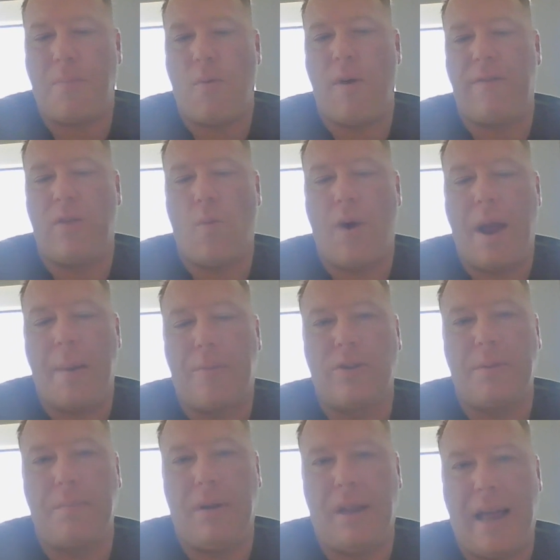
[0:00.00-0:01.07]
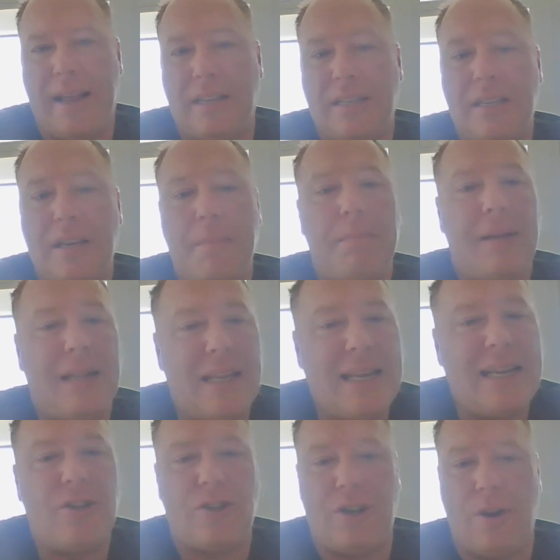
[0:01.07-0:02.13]
the point for the wipers and blades.
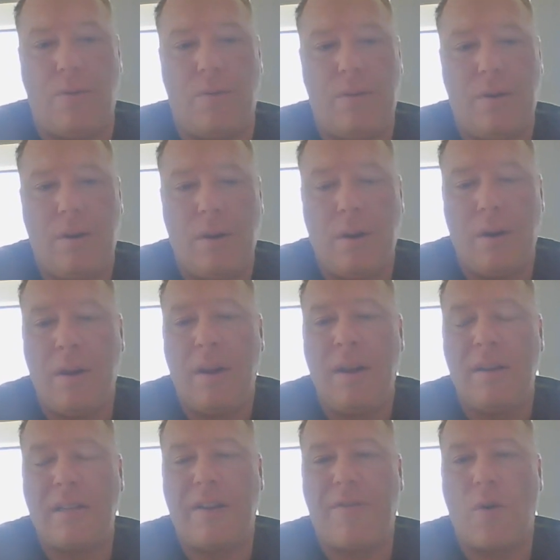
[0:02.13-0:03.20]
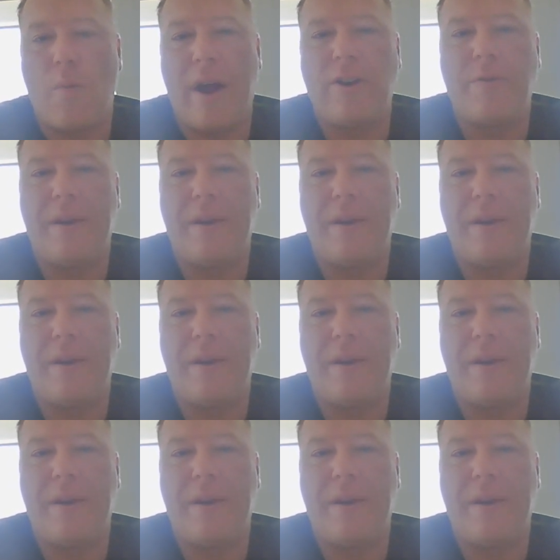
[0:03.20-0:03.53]
Please do. So I've heard way